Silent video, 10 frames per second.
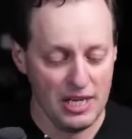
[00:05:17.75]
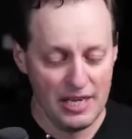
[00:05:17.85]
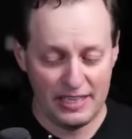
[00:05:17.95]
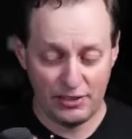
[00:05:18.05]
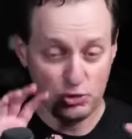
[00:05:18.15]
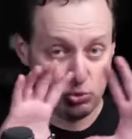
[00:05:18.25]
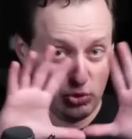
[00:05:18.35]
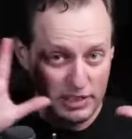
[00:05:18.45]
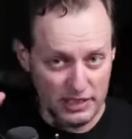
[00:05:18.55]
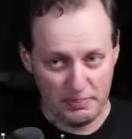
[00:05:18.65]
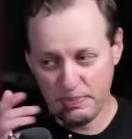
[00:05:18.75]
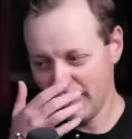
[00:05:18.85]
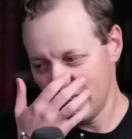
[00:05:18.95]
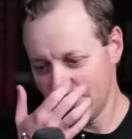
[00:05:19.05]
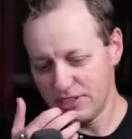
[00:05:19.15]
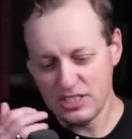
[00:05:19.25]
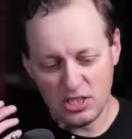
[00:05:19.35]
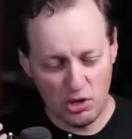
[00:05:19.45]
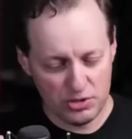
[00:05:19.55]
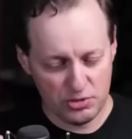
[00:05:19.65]
Now the really big difference
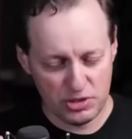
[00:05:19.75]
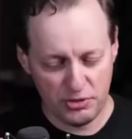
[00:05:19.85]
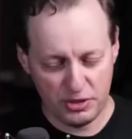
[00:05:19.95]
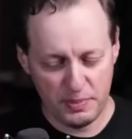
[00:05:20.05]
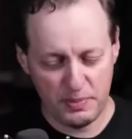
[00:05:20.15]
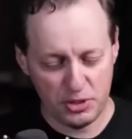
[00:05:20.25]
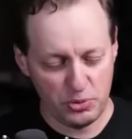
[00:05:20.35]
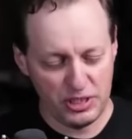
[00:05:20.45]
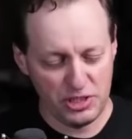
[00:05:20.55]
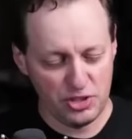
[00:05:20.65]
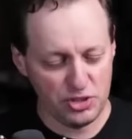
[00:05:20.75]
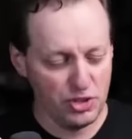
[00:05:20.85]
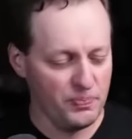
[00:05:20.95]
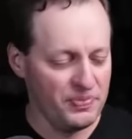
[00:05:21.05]
also is going to be between these two